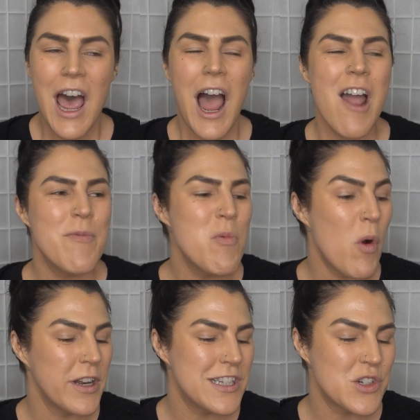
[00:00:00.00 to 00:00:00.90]
I've been
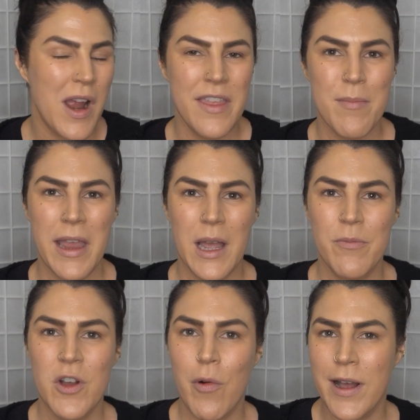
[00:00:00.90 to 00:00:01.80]
wanting to try their makeup
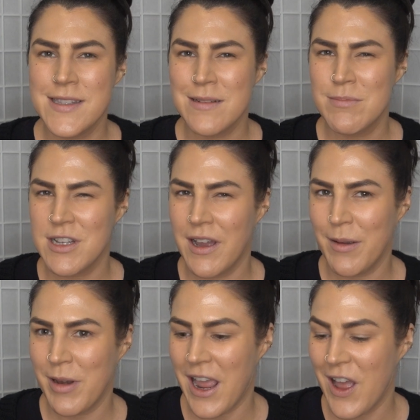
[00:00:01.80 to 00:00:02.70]
for quite some
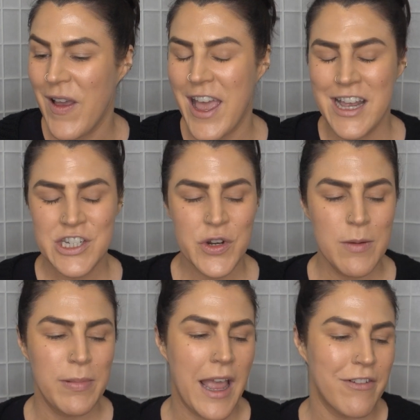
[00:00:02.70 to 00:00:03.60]
time now, and
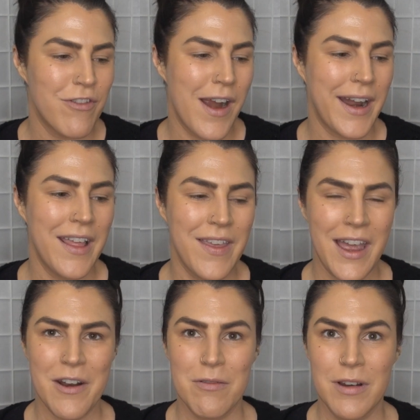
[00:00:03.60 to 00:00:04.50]
during Black Friday, they
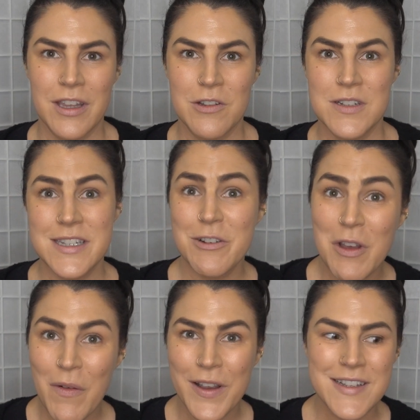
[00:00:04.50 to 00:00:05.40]
had a really good deal
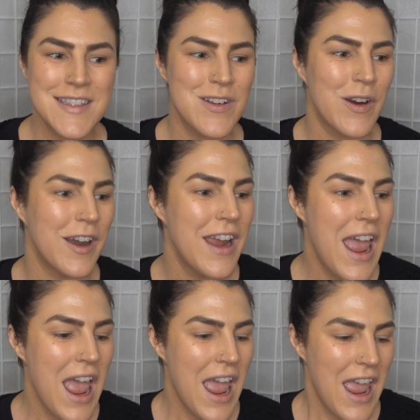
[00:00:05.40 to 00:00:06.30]
going, so
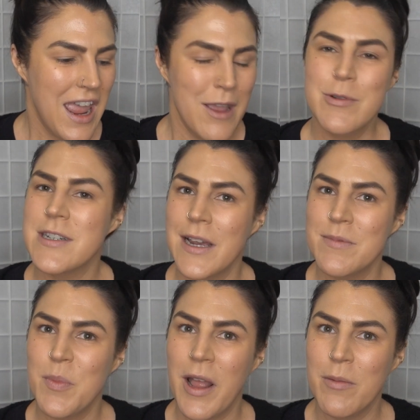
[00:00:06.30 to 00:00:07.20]
it was time
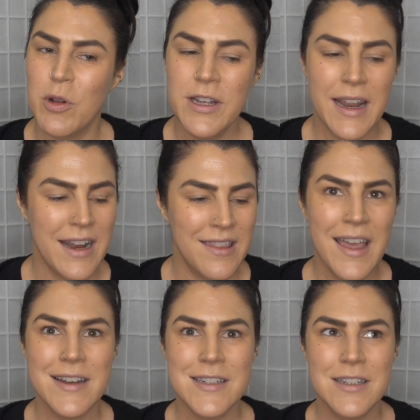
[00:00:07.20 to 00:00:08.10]
to bite the bullet, and
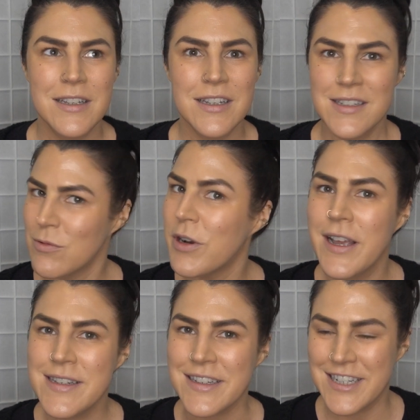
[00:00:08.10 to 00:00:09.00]
that is what I did.